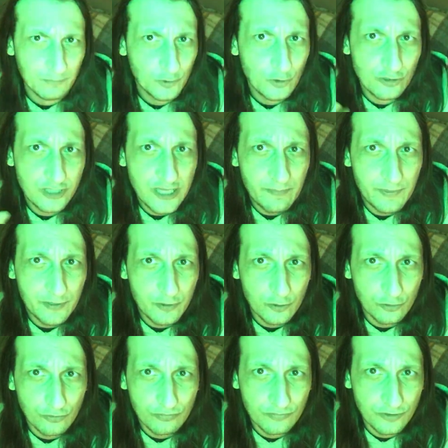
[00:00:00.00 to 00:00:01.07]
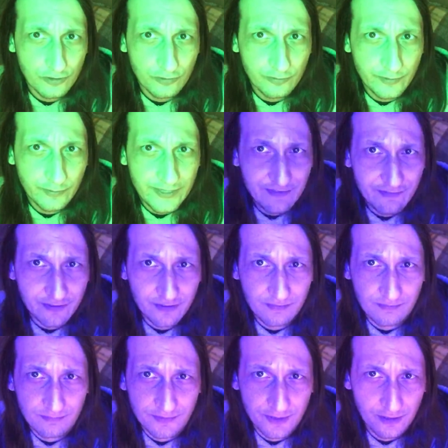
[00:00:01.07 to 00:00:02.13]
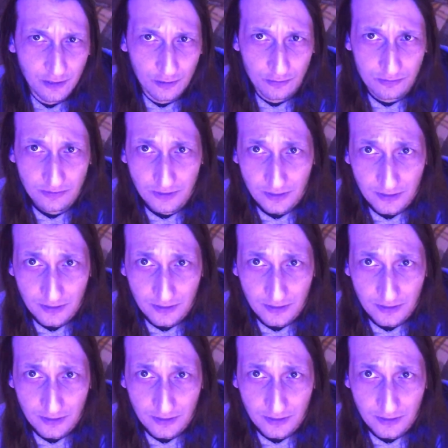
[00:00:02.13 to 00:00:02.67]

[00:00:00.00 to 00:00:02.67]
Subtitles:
too sleepy to even, you know,